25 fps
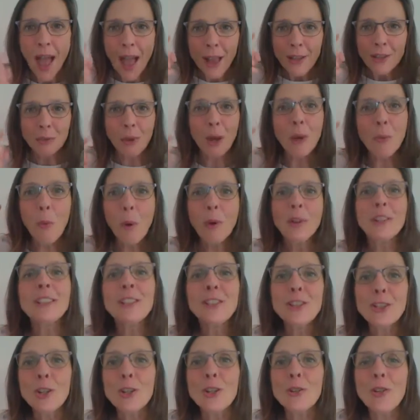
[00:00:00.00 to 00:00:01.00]
So I want
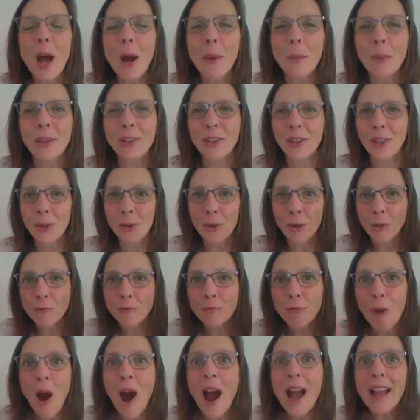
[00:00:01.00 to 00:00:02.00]
to do that with you
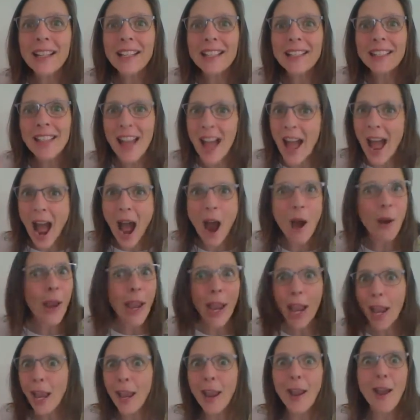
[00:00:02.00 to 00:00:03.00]
right now
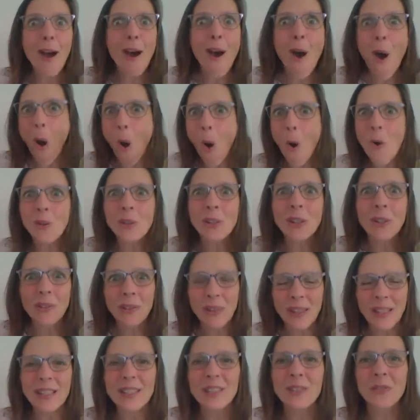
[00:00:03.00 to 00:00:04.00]
here on
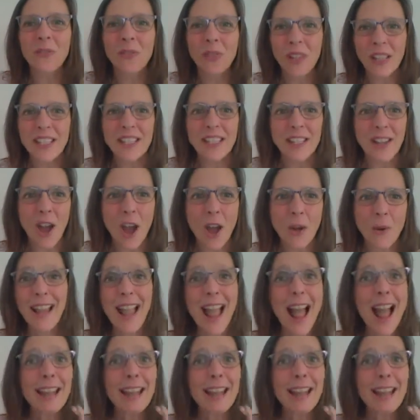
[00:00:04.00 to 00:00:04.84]
this video.